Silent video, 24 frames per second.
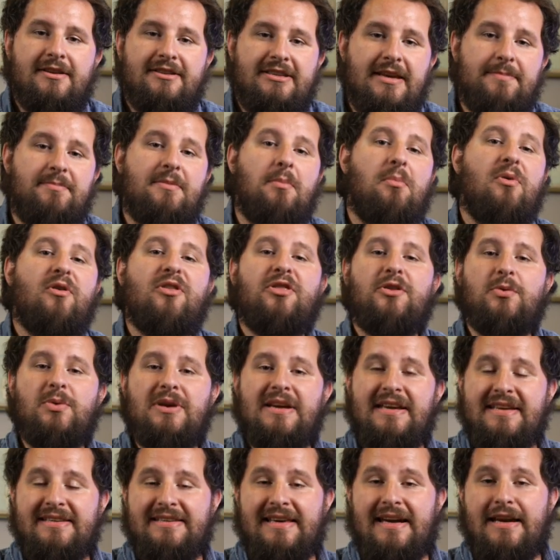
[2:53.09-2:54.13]
Tip number
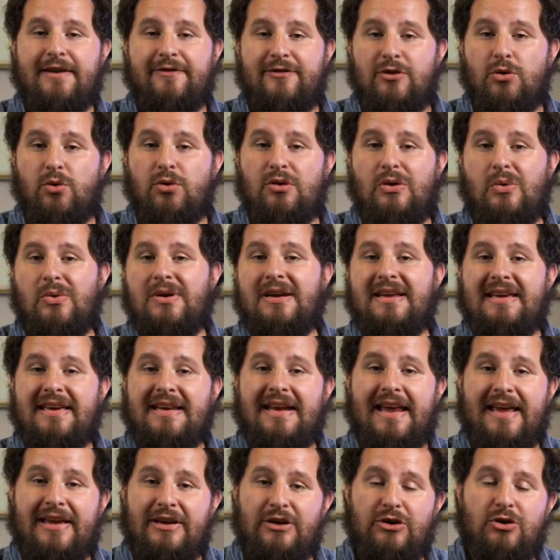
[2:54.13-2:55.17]
three is that if you are going to
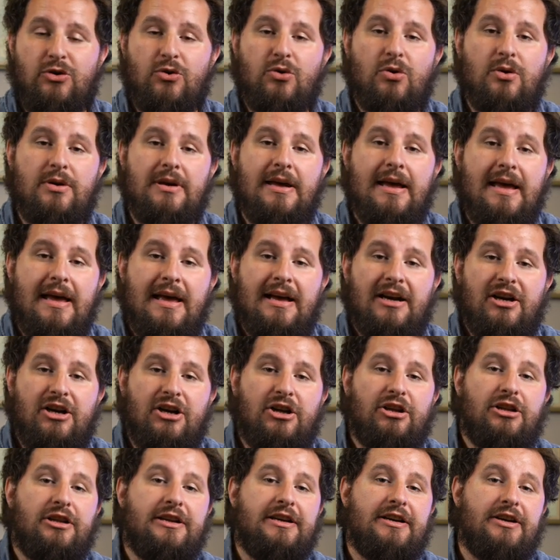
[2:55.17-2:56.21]
get a good
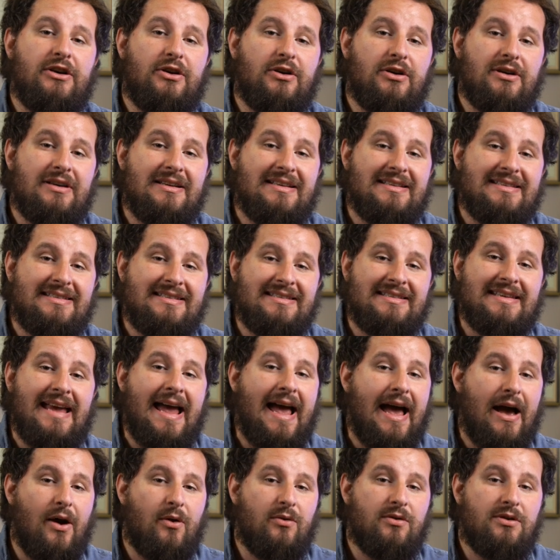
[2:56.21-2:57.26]
clear
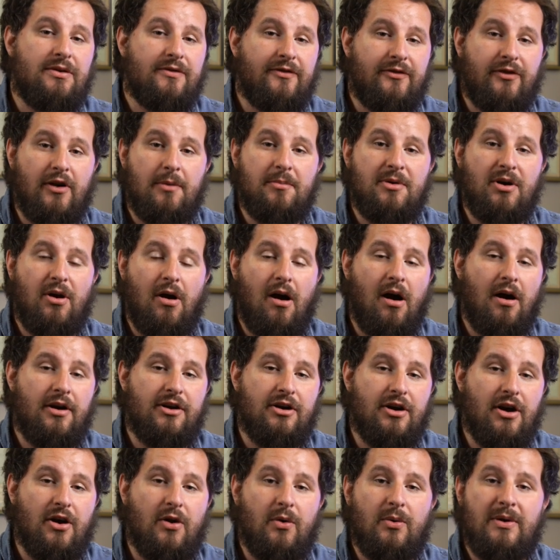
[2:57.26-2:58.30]
sound from your
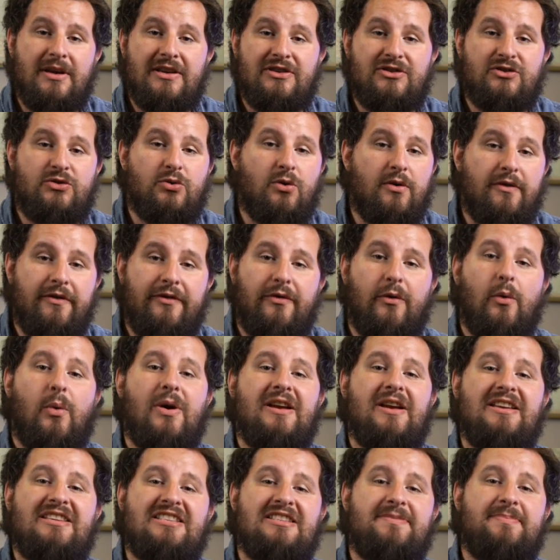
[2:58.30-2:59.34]
audio is to
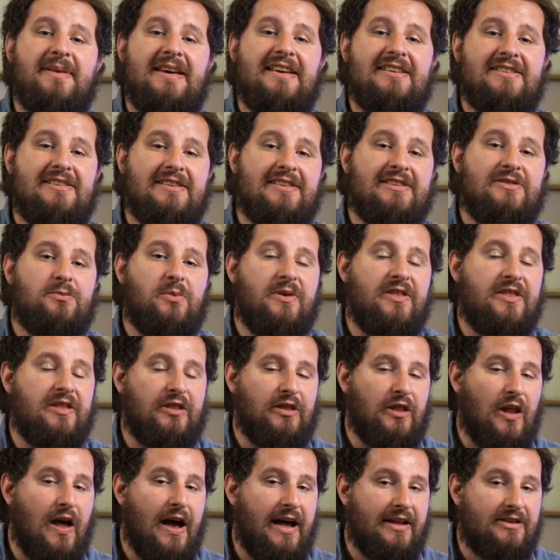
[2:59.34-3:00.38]
avoid spaces with
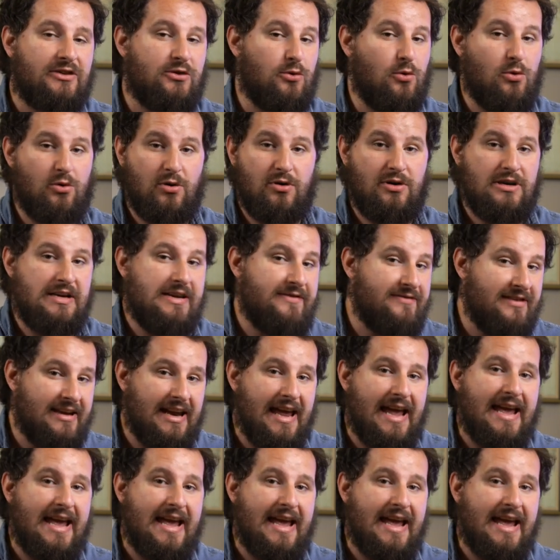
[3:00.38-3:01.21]
lots or even